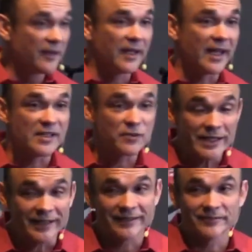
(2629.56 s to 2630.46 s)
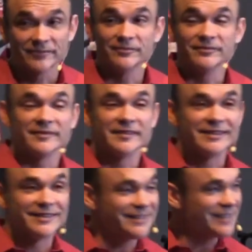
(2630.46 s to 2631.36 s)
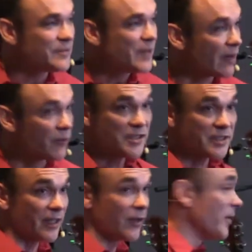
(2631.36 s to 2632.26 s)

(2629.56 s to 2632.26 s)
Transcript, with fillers: And as we as we we're just gonna go